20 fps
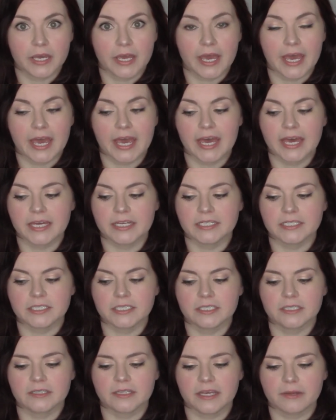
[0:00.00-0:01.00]
and
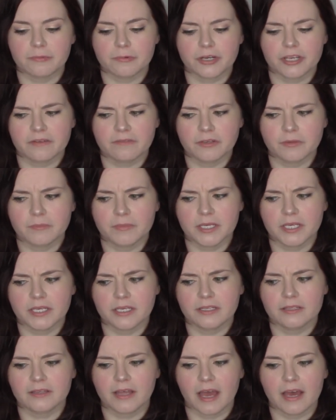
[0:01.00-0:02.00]
they were giving
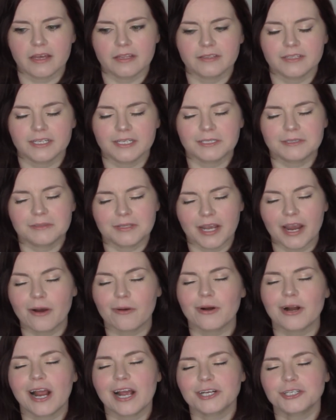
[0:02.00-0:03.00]
me that, that they
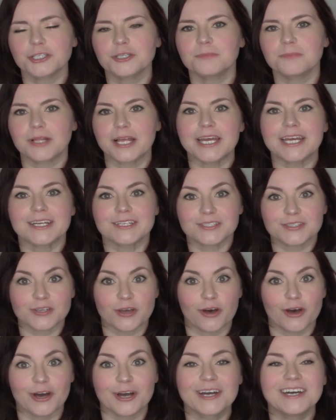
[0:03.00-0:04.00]
were actually playing a
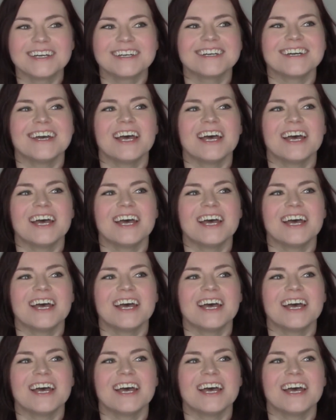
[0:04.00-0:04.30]
song,